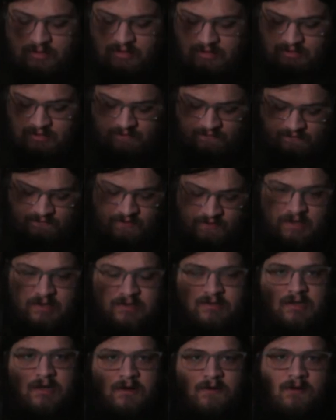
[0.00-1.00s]
The
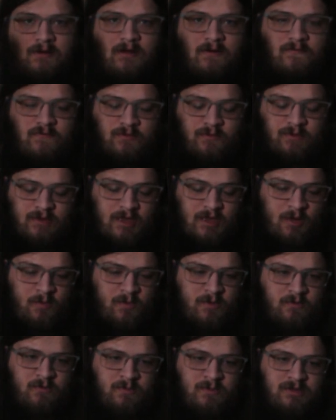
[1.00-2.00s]
face area of the
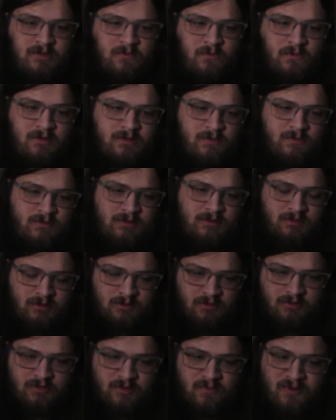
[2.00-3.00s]
helmet would be the one that would
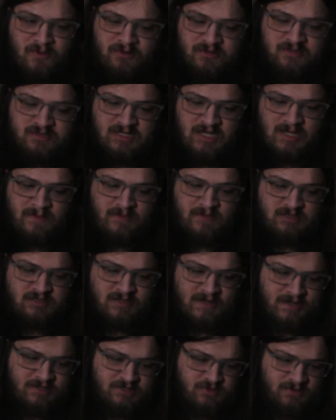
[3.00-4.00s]
incur the most damage
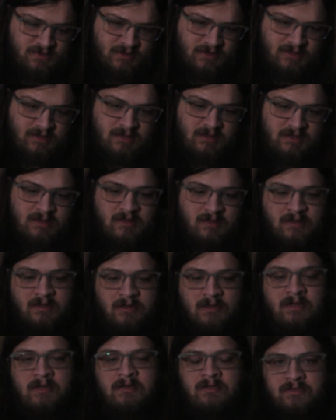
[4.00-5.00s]
naturally,
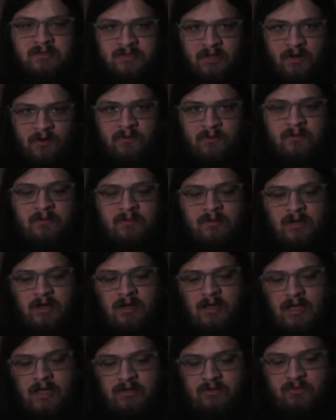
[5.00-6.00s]
so
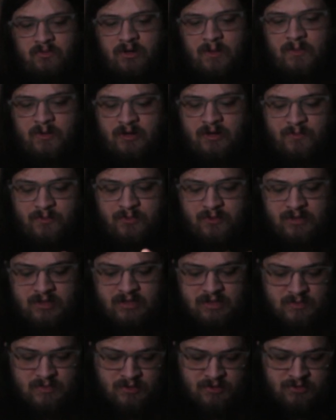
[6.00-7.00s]
that's where I'm going to put
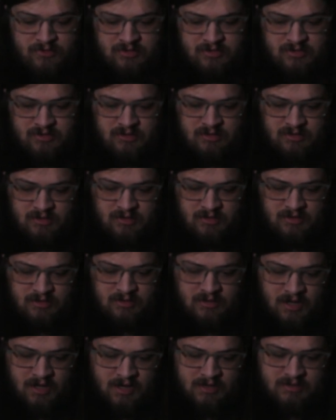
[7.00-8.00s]
in the most
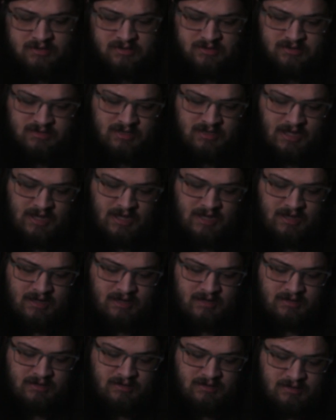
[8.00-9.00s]
cuts
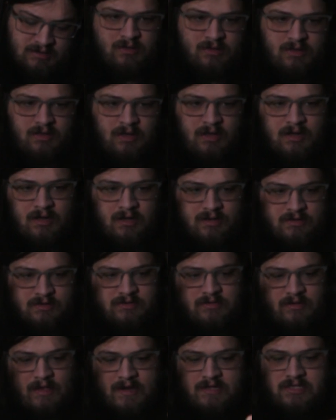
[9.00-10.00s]
and
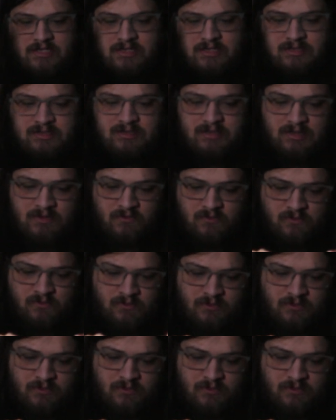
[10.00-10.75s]
slashes and